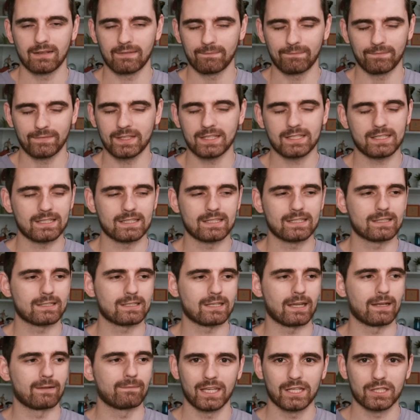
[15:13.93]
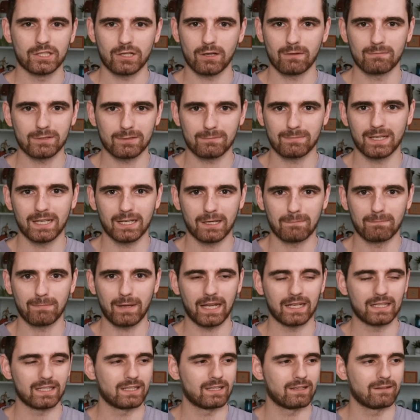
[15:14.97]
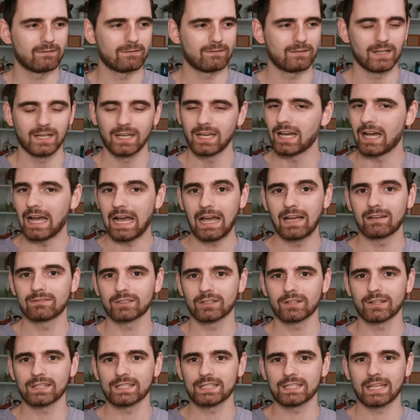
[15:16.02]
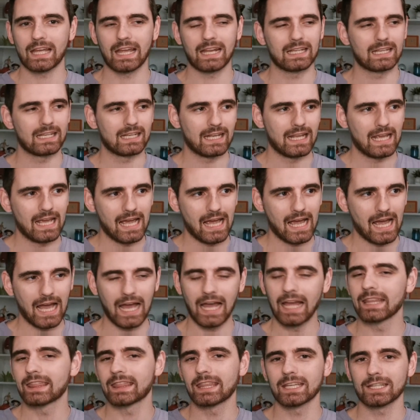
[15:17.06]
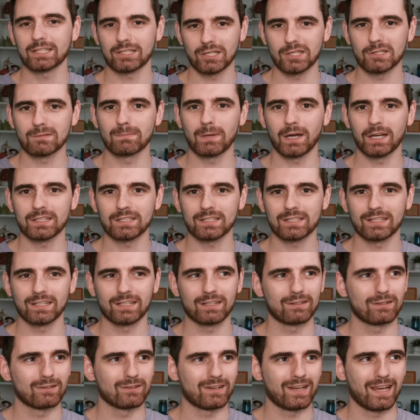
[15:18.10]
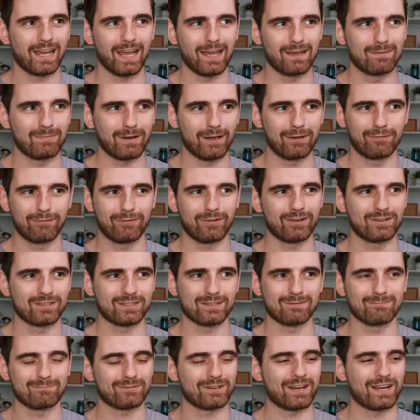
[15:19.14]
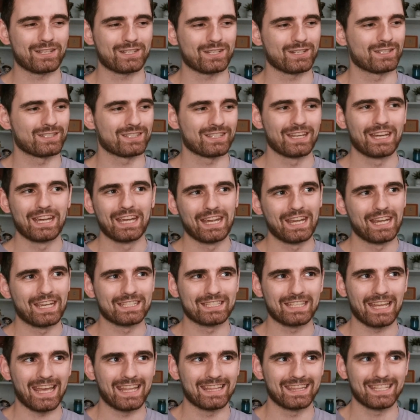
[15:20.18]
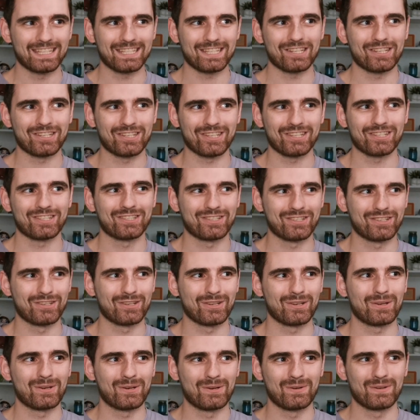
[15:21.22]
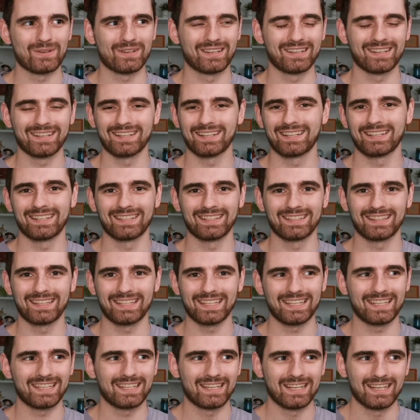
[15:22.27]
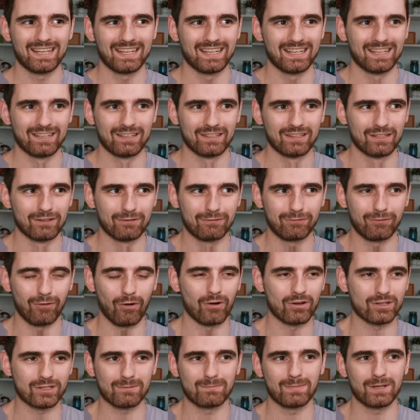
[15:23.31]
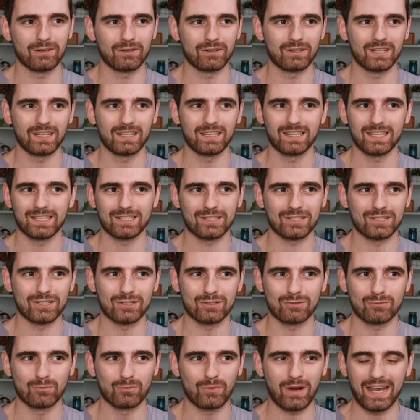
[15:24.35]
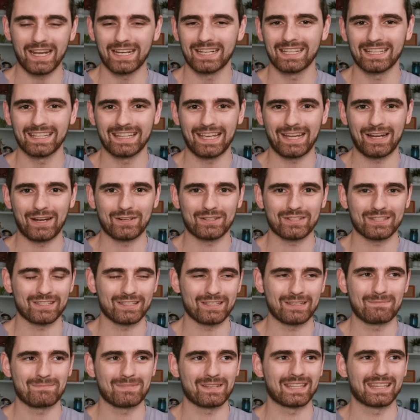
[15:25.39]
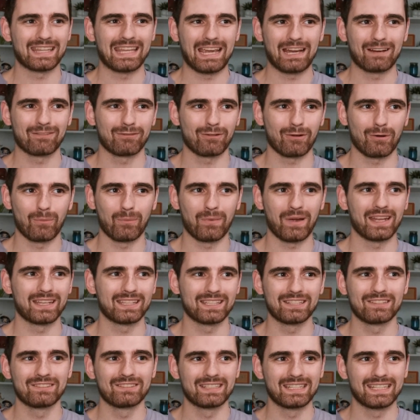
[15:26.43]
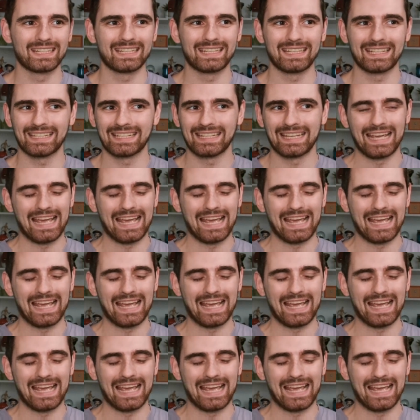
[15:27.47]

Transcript: This is insane. In terms of being competitive, I've already said it. I think she's busted. Okay, my first impressions is that this is just too good. The forge ability that's just waiting there, sleeping there for when you need it.